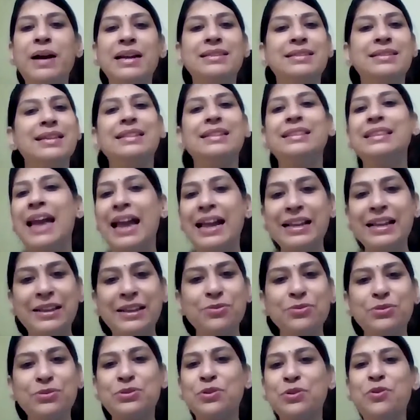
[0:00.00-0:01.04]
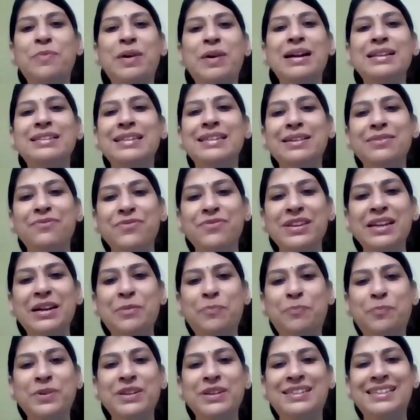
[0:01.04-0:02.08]
by saying, "Thank you so much, and we
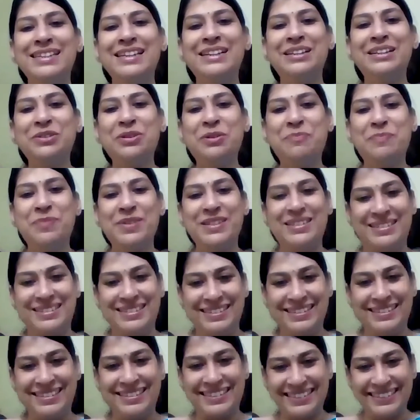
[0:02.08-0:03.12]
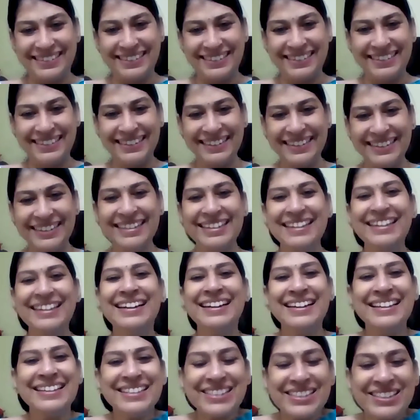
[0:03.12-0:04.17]
appreciate your business."
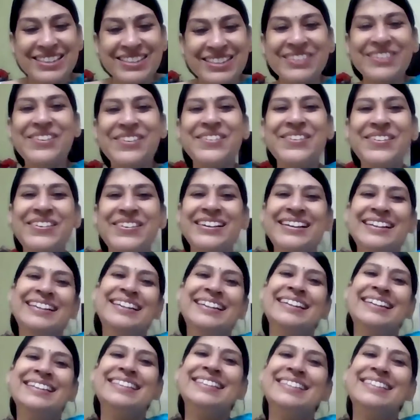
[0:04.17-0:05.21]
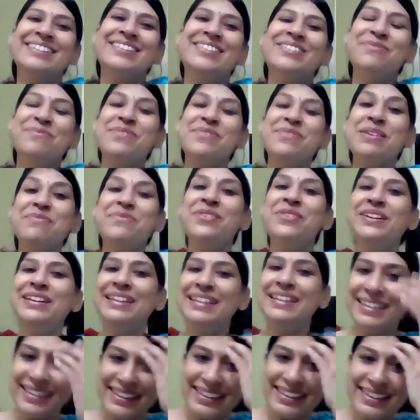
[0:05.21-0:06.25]
So we would
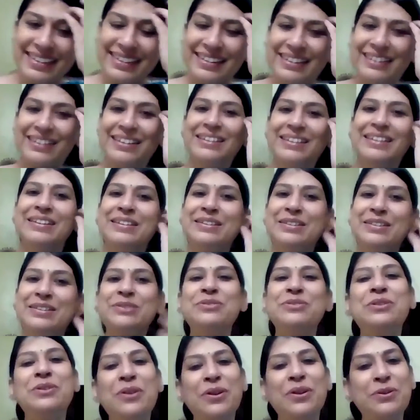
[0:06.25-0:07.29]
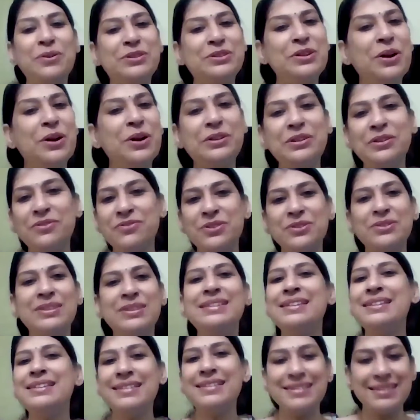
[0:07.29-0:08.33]
need so this
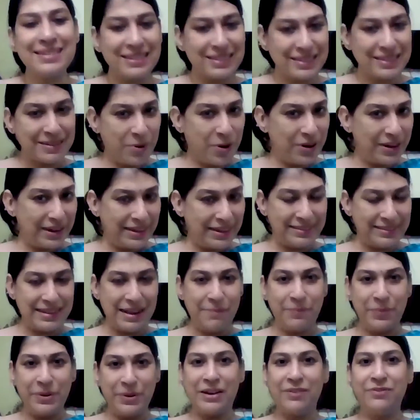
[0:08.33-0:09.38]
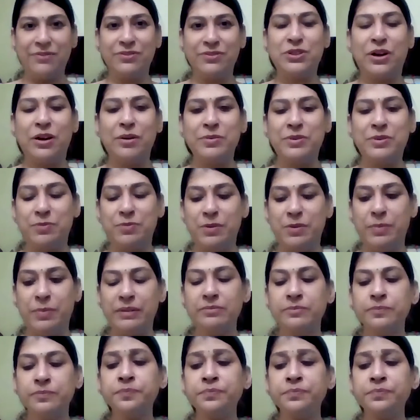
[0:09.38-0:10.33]
is just a small example how jobs would be.